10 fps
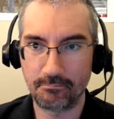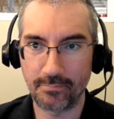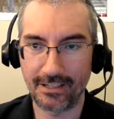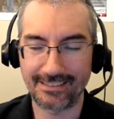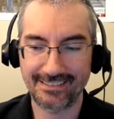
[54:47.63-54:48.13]

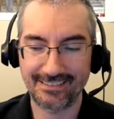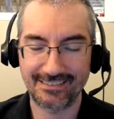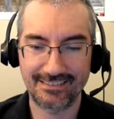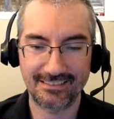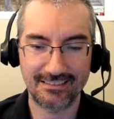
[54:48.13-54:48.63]
But
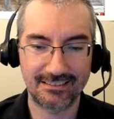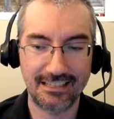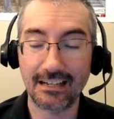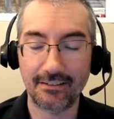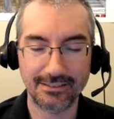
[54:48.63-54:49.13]

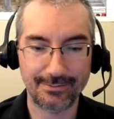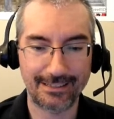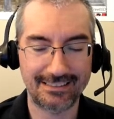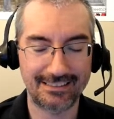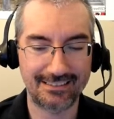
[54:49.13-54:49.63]
yeah, I'm
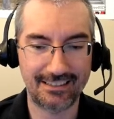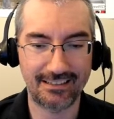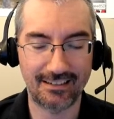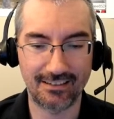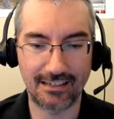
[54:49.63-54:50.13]
expecting to
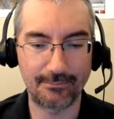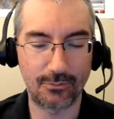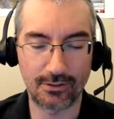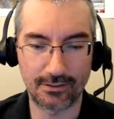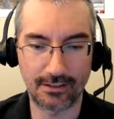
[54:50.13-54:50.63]
see a lot
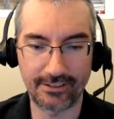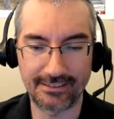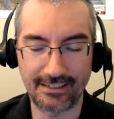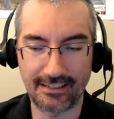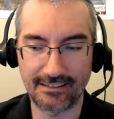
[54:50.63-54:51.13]
more of
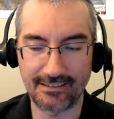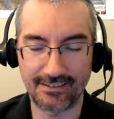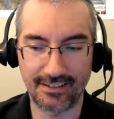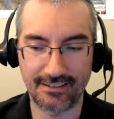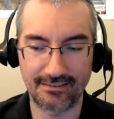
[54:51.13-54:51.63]
it, and
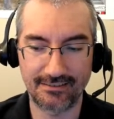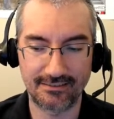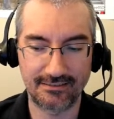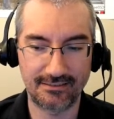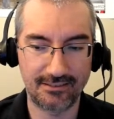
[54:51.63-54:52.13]

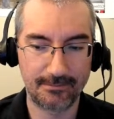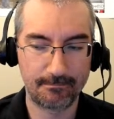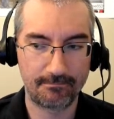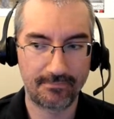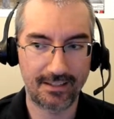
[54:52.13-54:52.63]

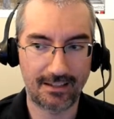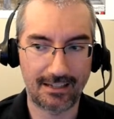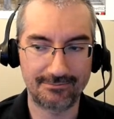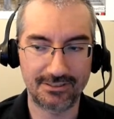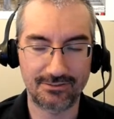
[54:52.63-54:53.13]

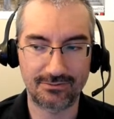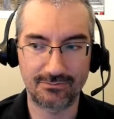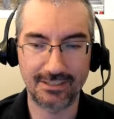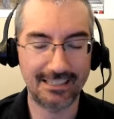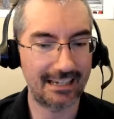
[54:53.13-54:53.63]
I'm just
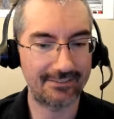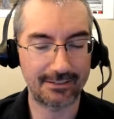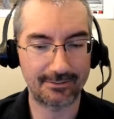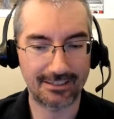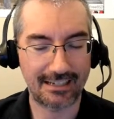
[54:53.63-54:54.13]
really happy
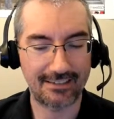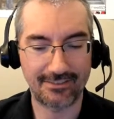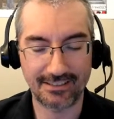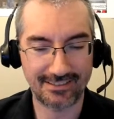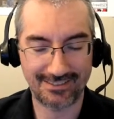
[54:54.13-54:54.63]
that we're going to have
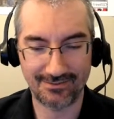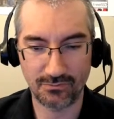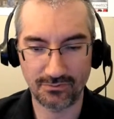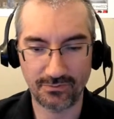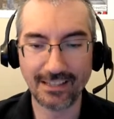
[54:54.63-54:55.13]
this
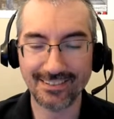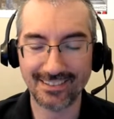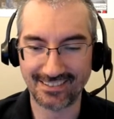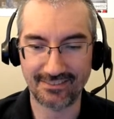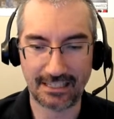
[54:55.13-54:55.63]
file
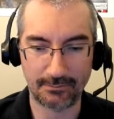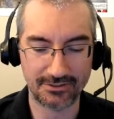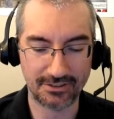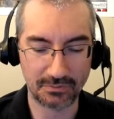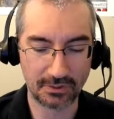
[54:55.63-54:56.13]
system that will
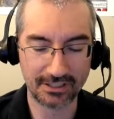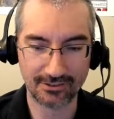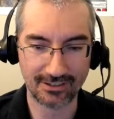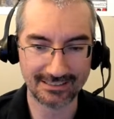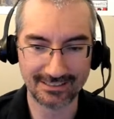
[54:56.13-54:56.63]
just work
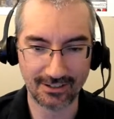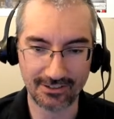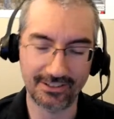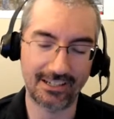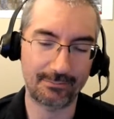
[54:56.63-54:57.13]
across
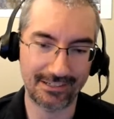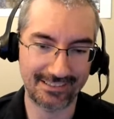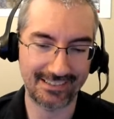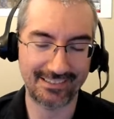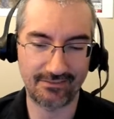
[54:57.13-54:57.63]
all the operating
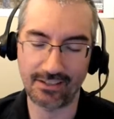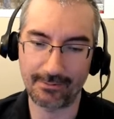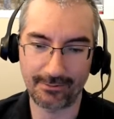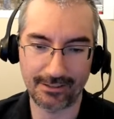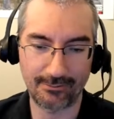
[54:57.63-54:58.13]
systems I
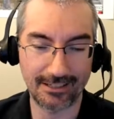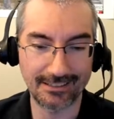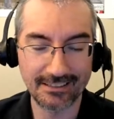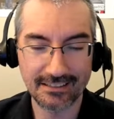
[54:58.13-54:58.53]
might want to run.